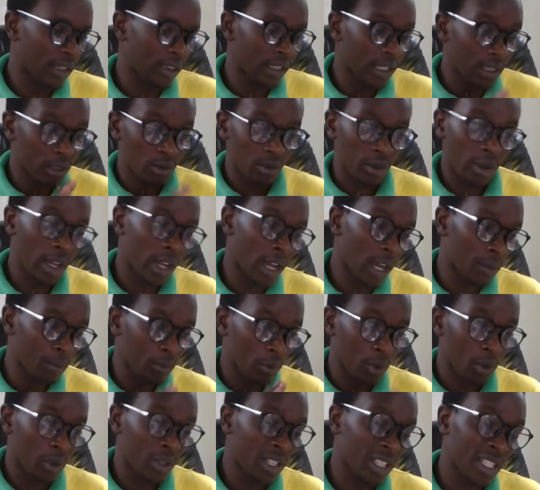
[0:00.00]
That's why I'm
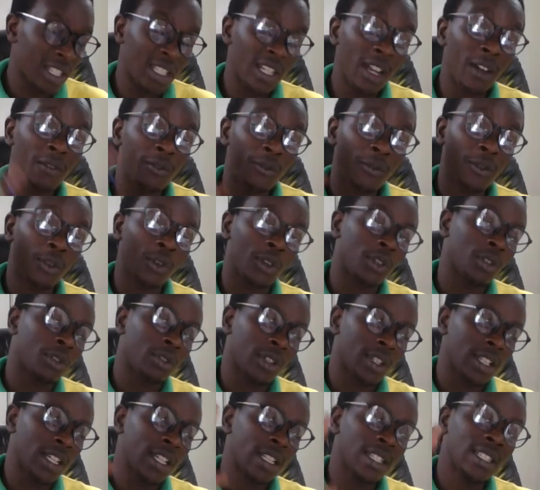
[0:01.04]
calling it a
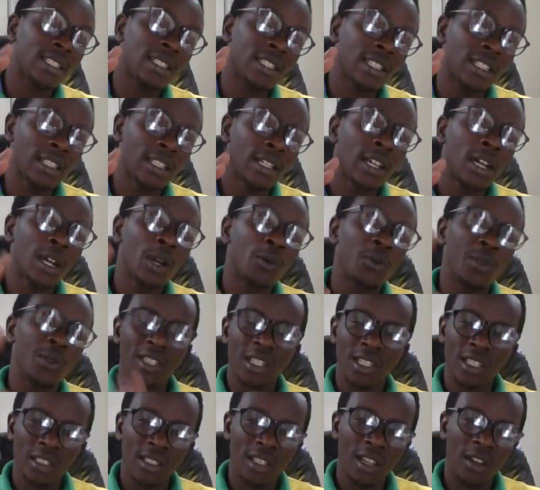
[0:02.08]
photorealistic,
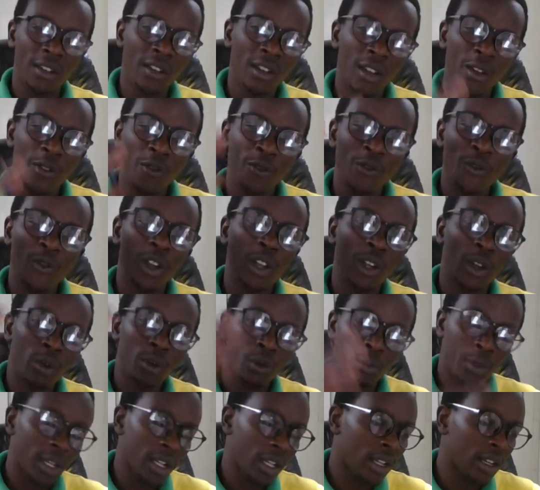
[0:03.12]
which is a
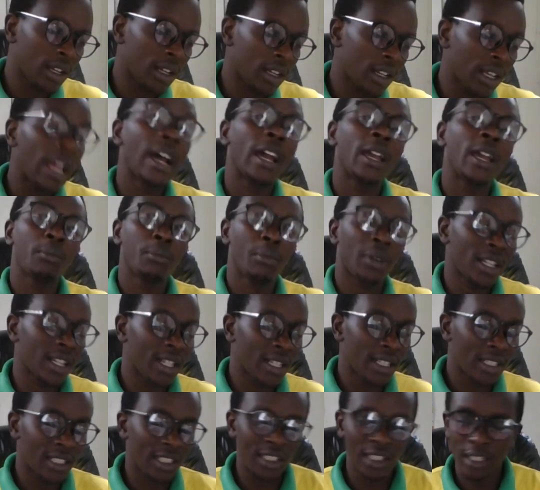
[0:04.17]
phenomenally
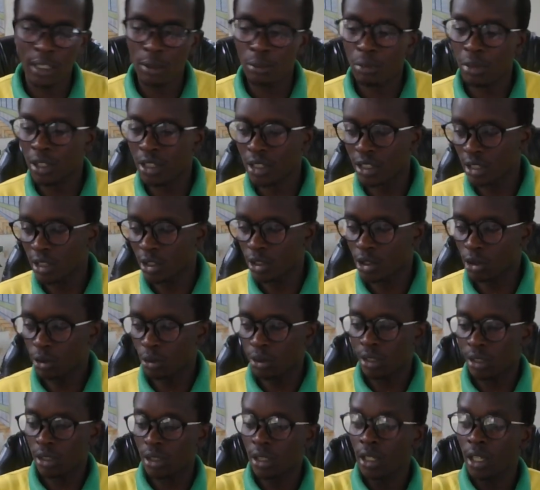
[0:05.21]
hyperrealistic pencil
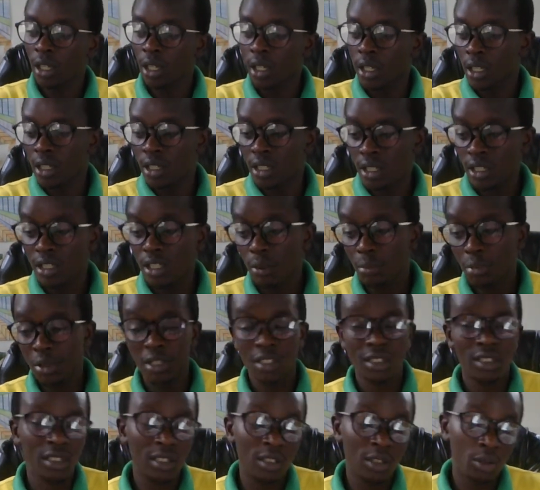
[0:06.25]
drawing. It is a
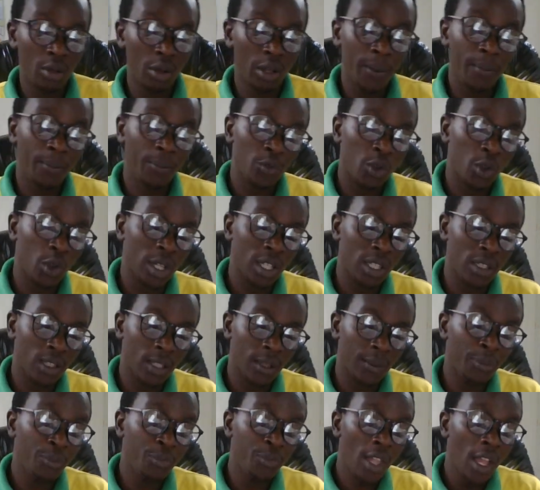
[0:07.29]
pencil drawing, you can
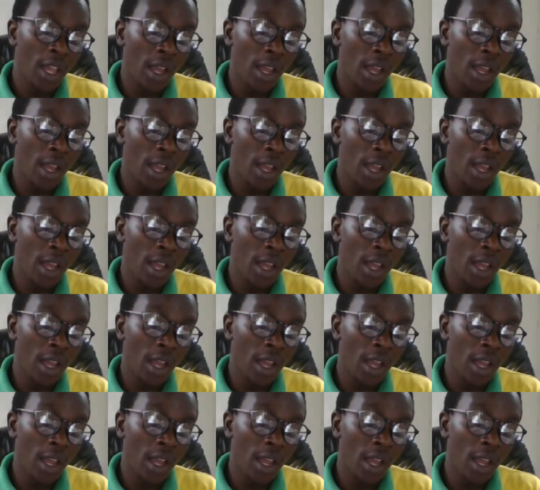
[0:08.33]
see.